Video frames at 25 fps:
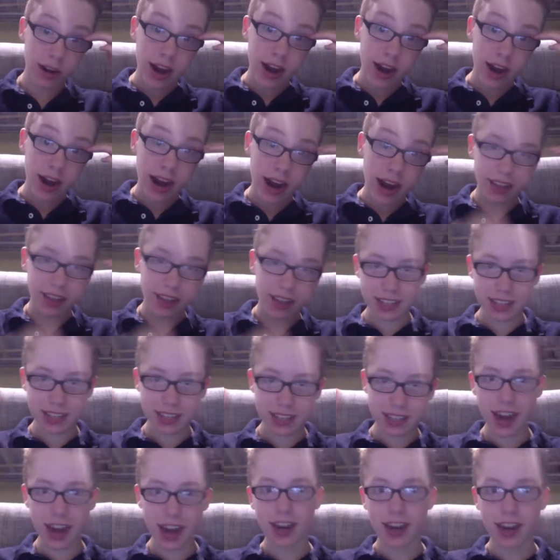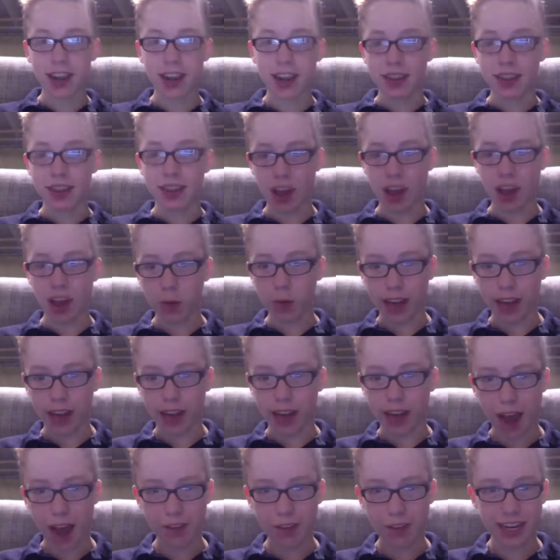And they say that we
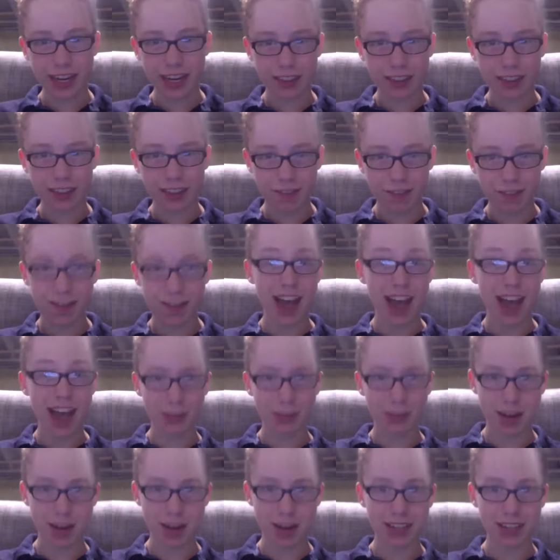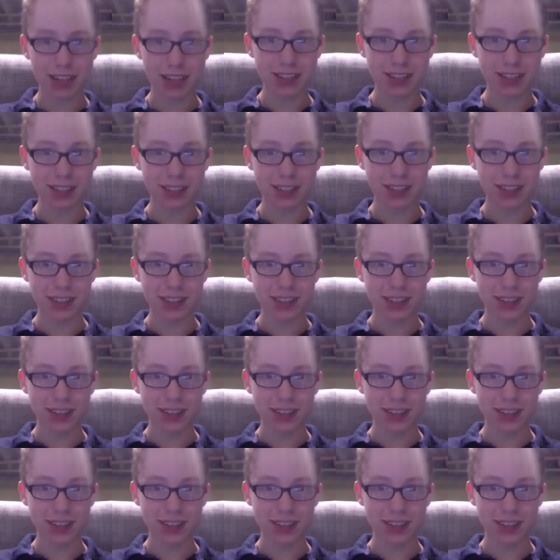have to get the fast passes.